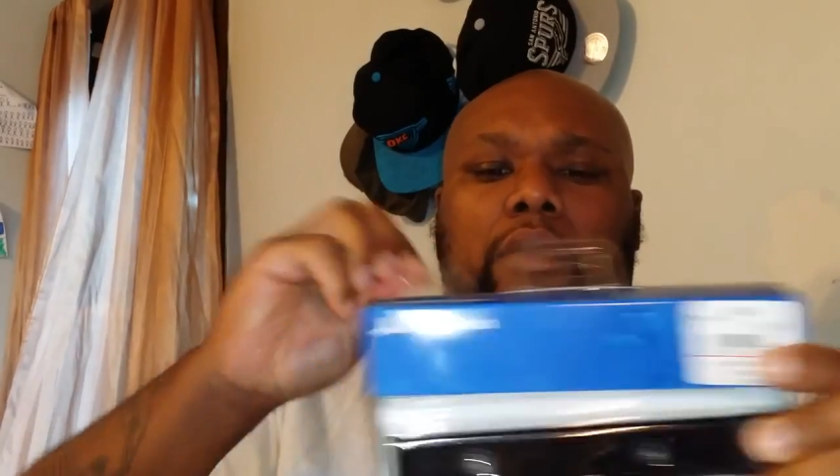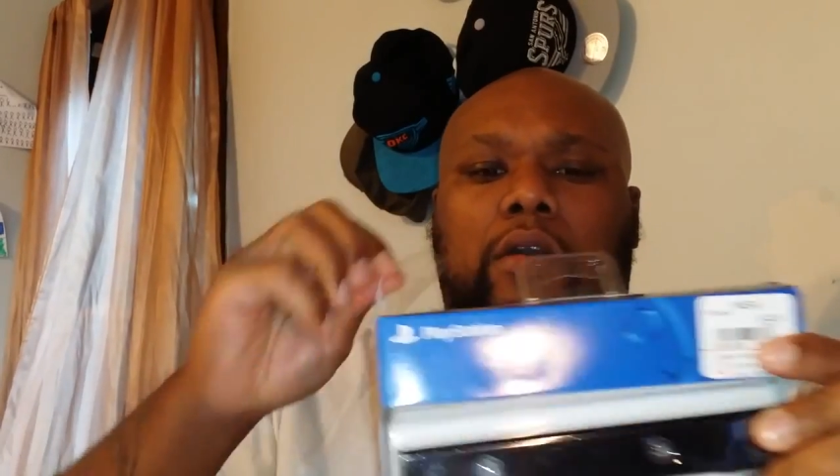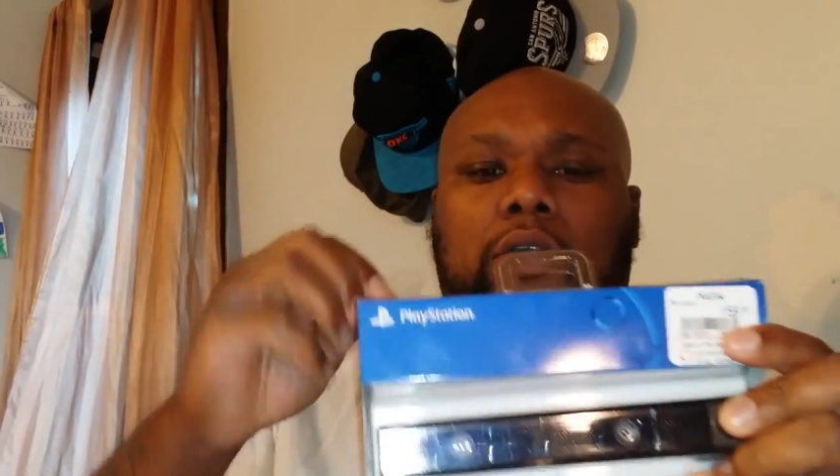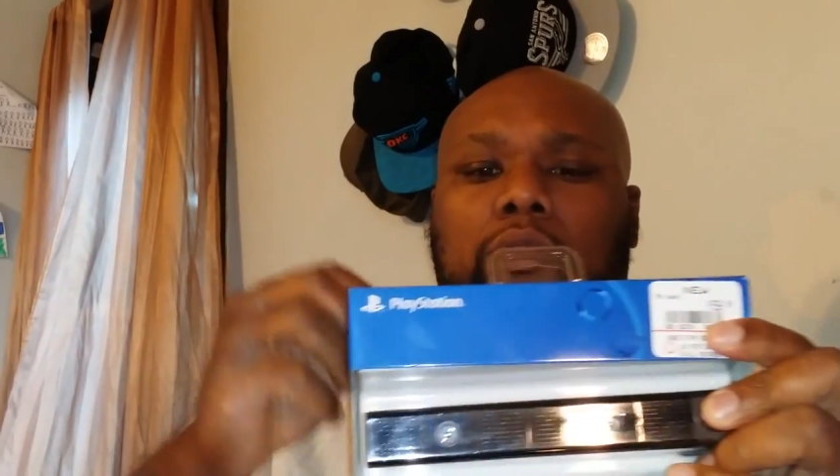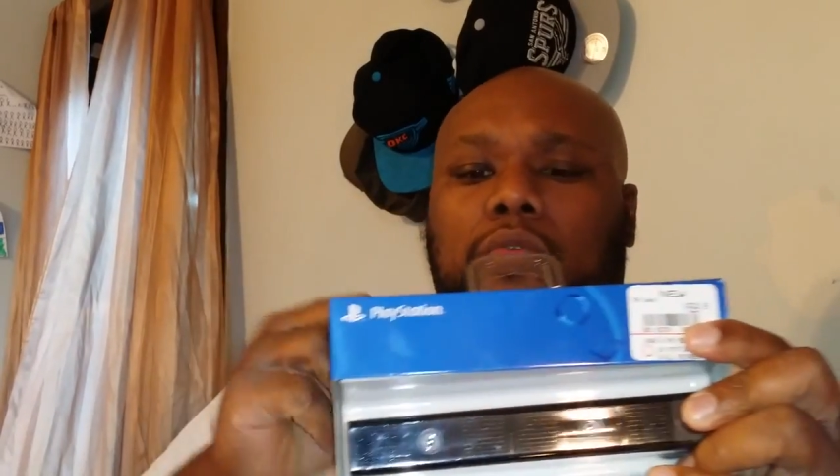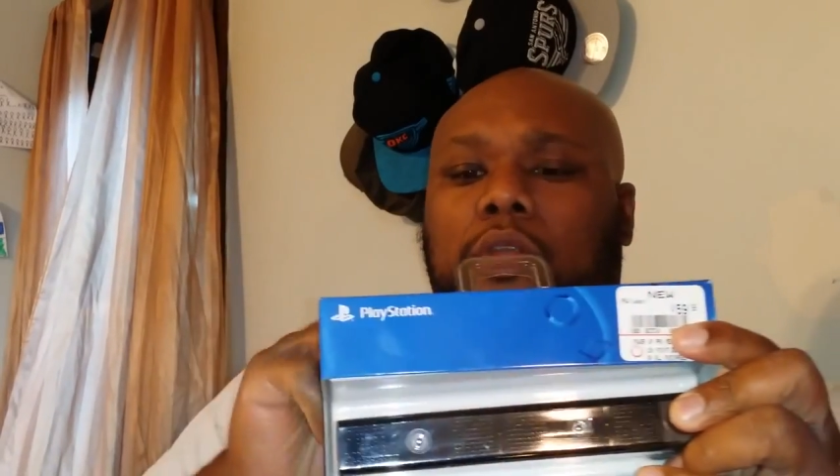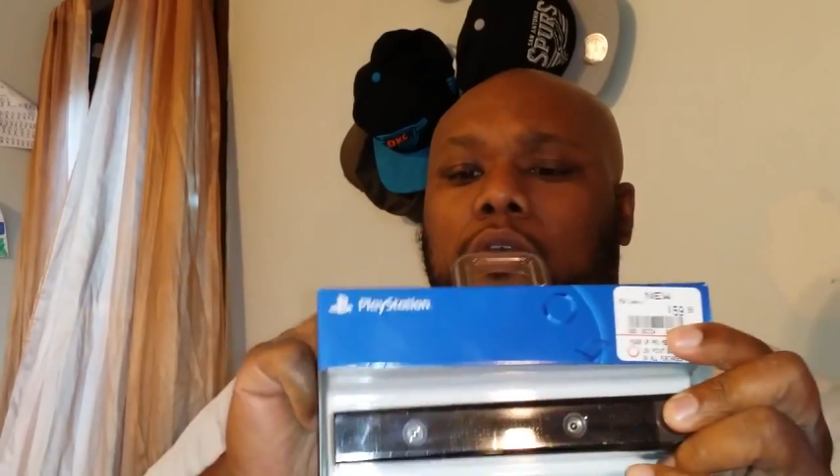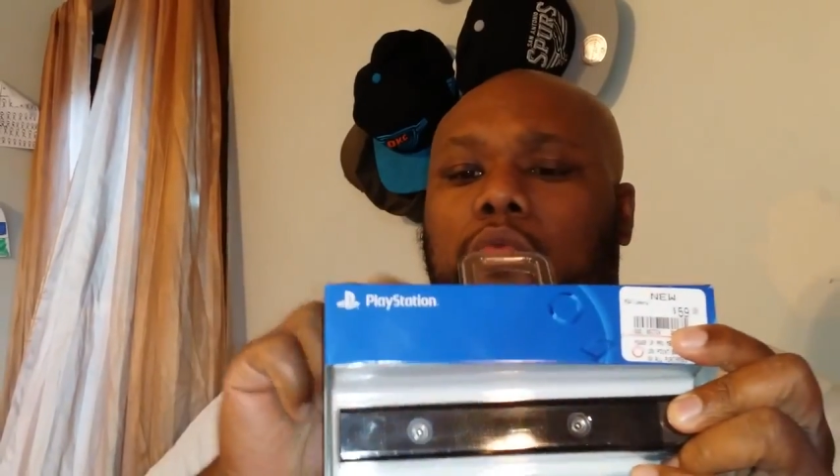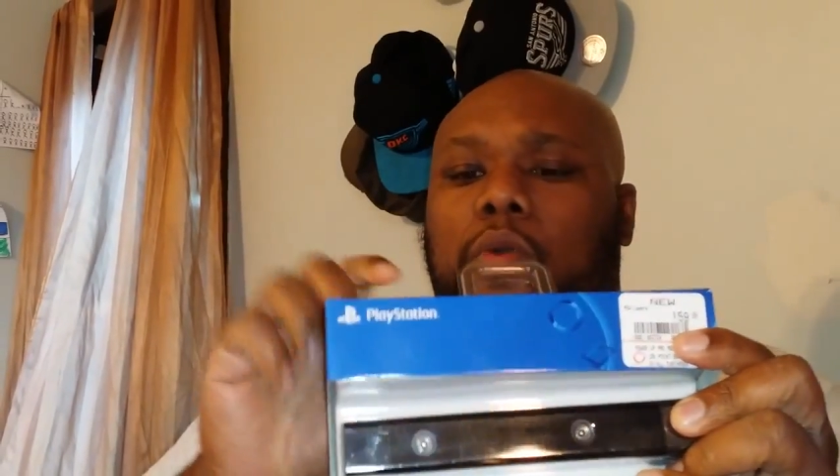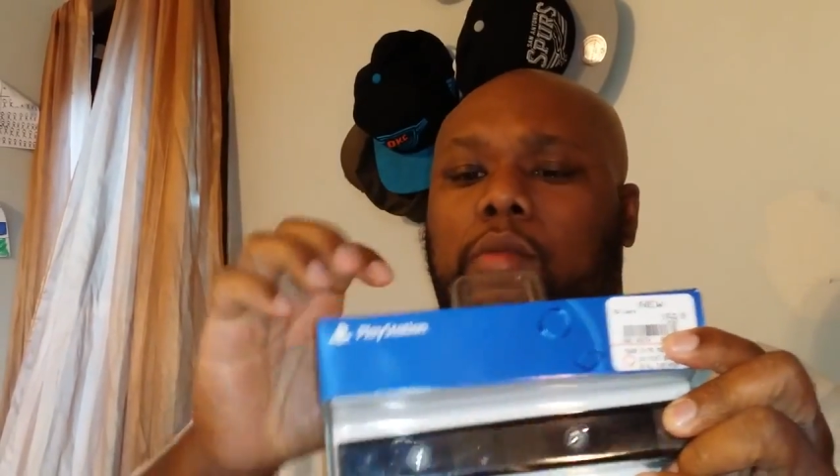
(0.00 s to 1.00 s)
Oh, they
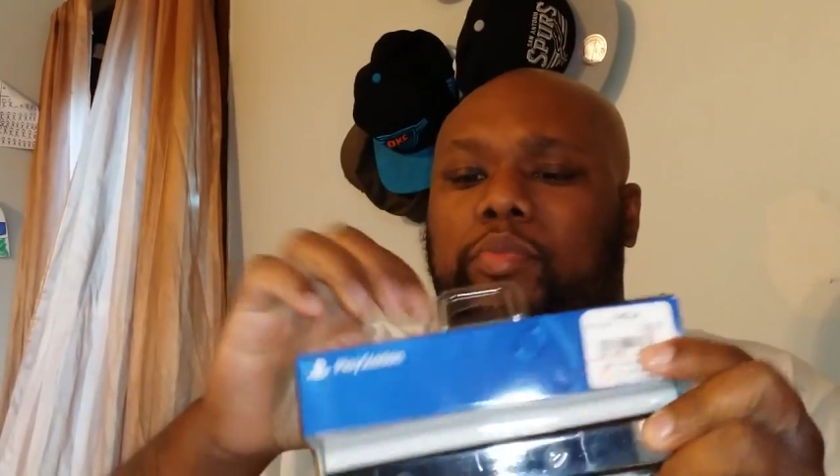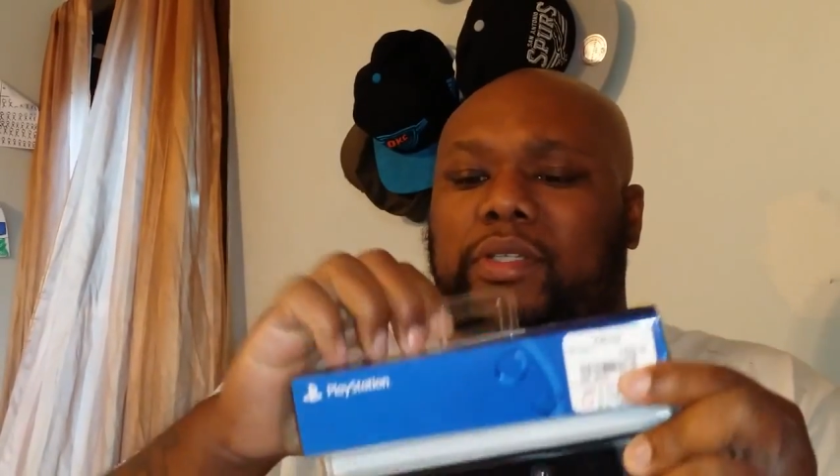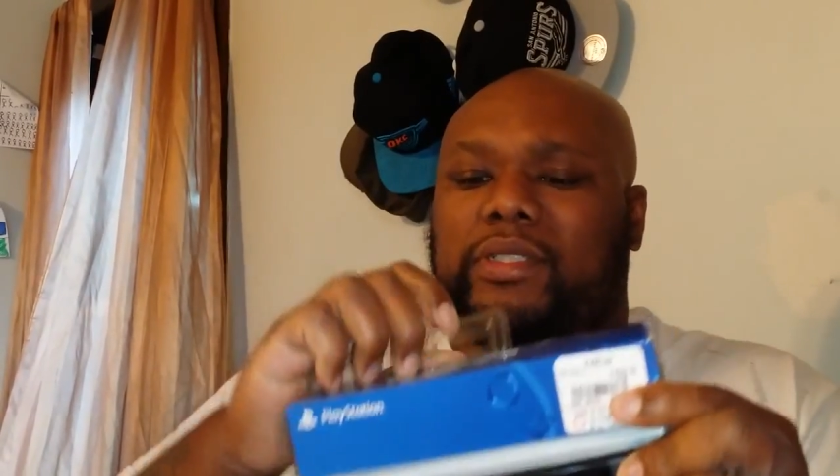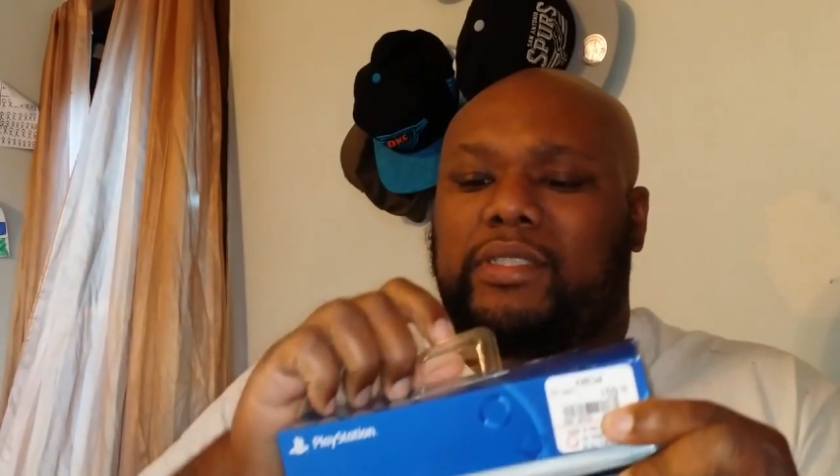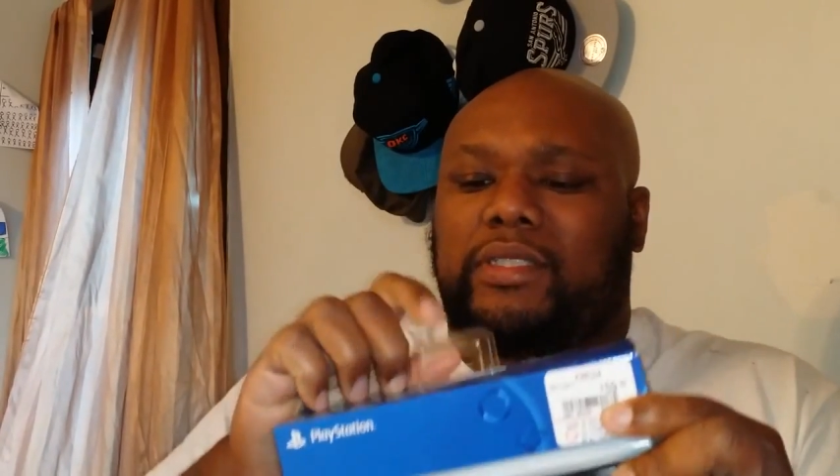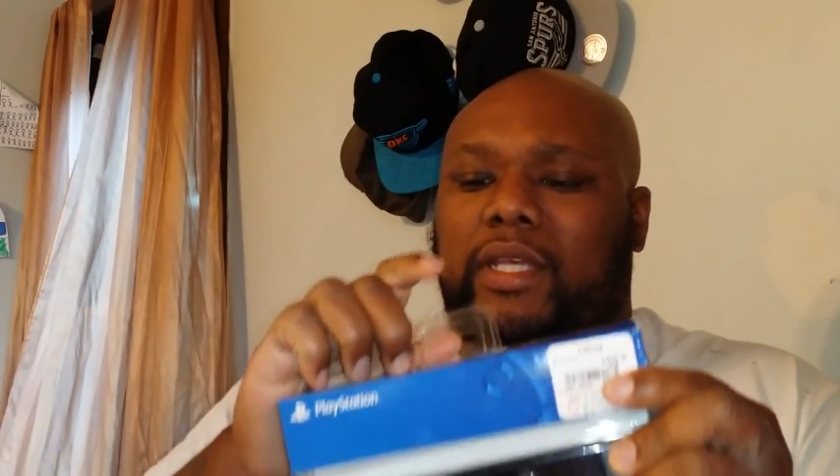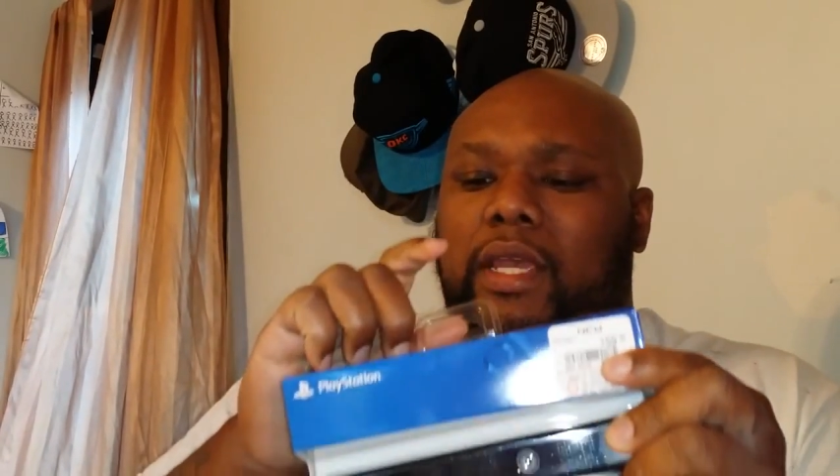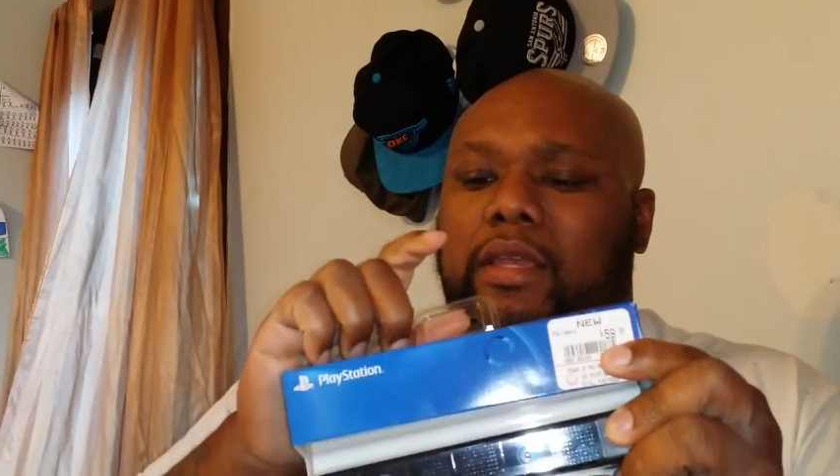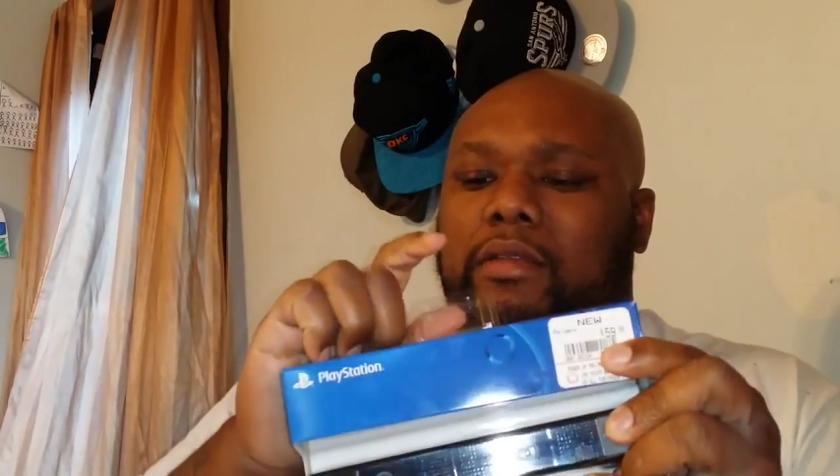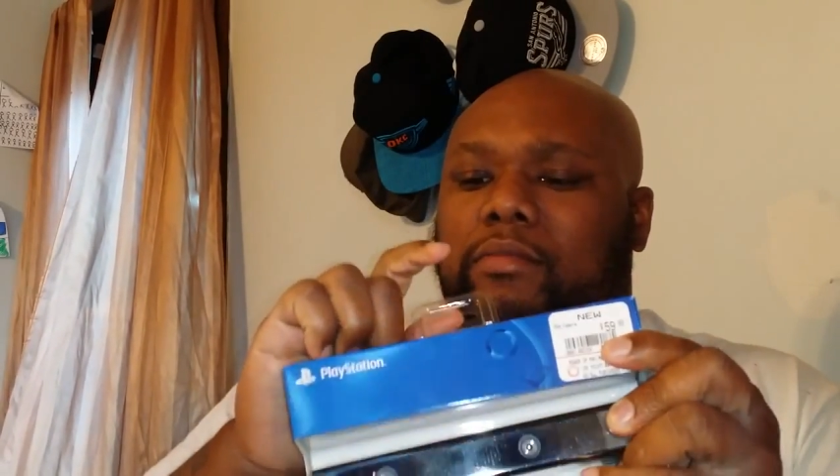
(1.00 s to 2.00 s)
got one piece of
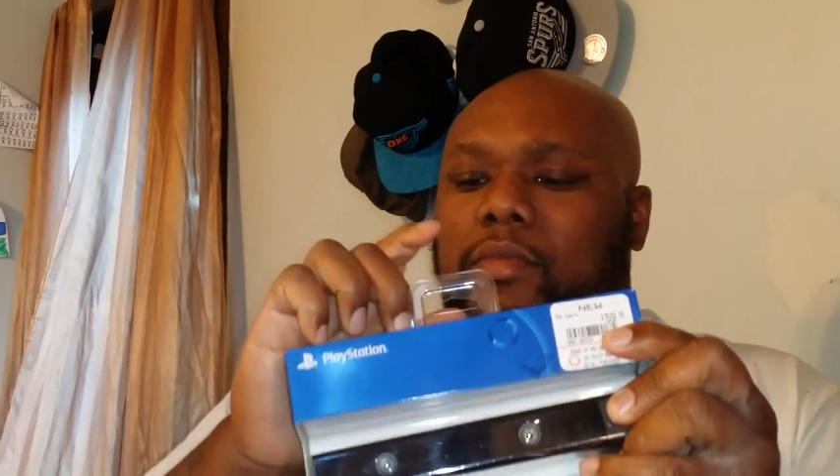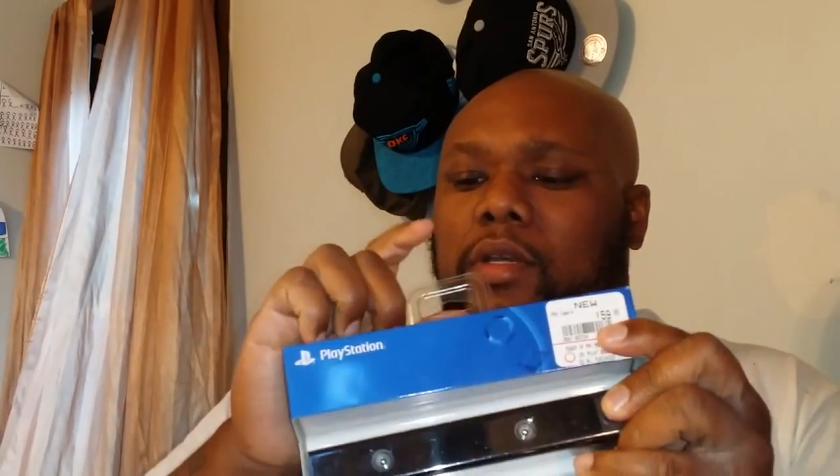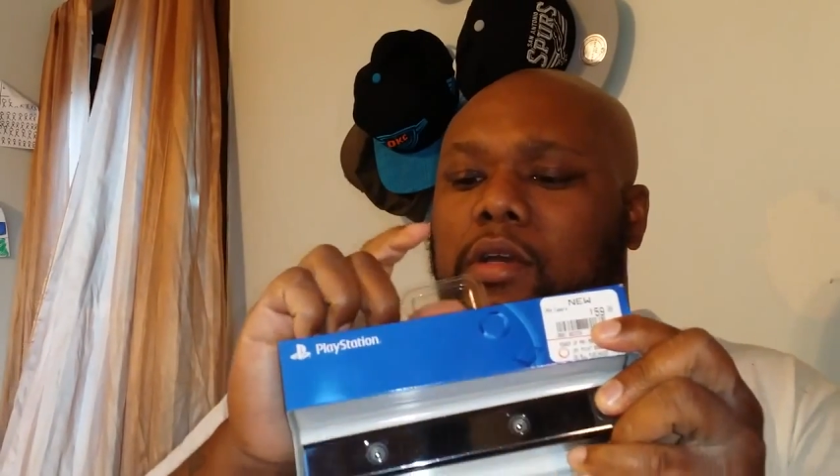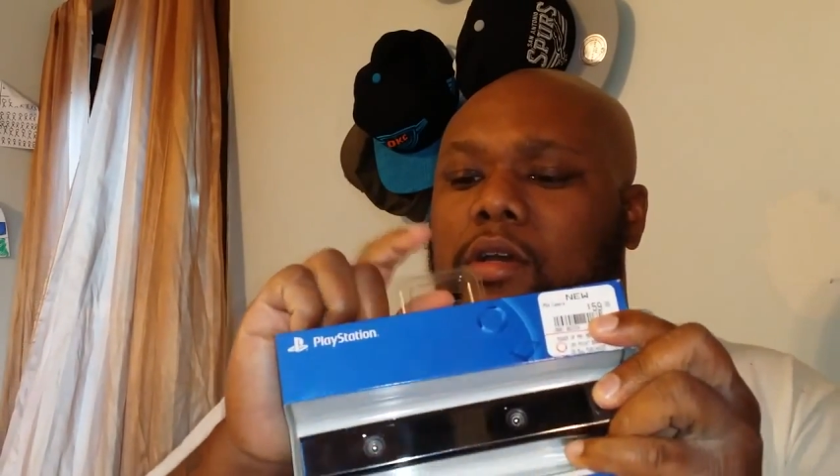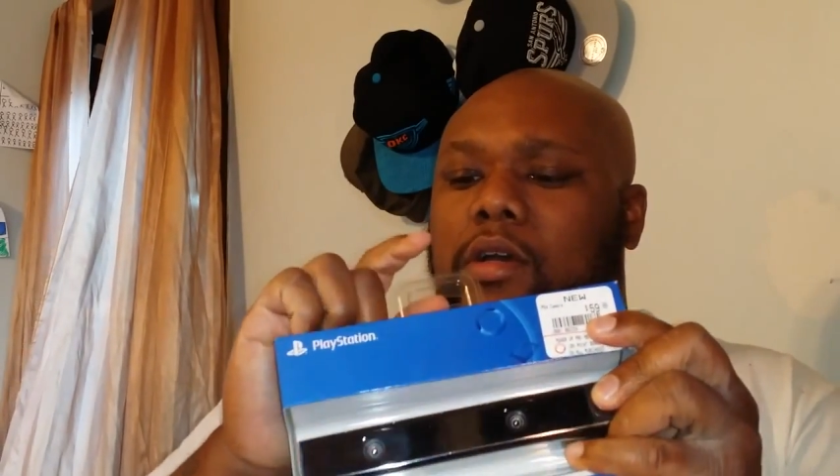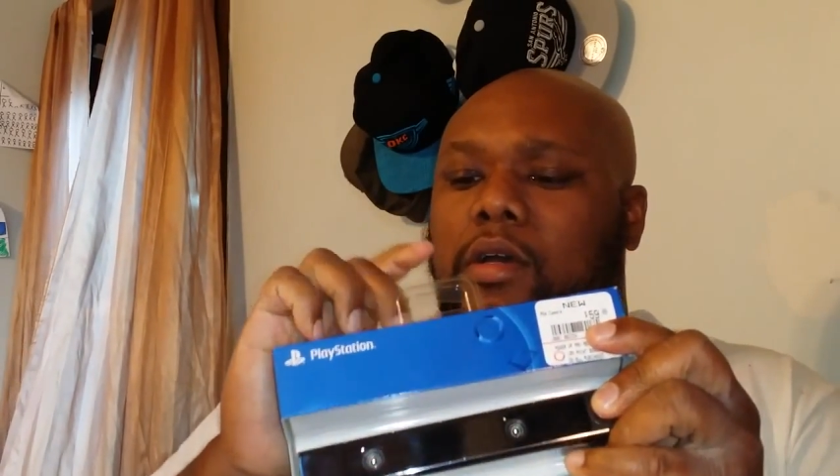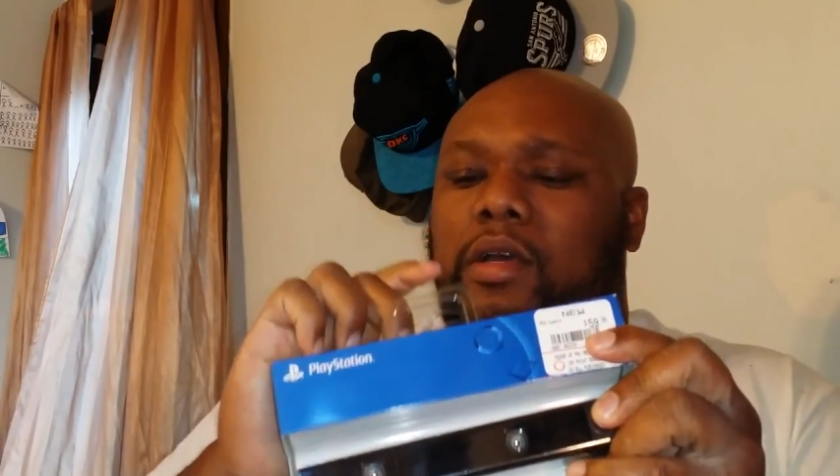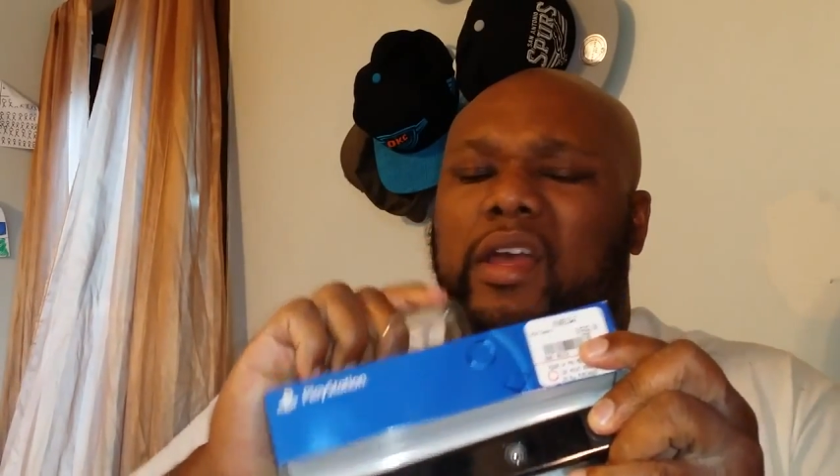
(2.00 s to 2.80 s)
tape. Ugh.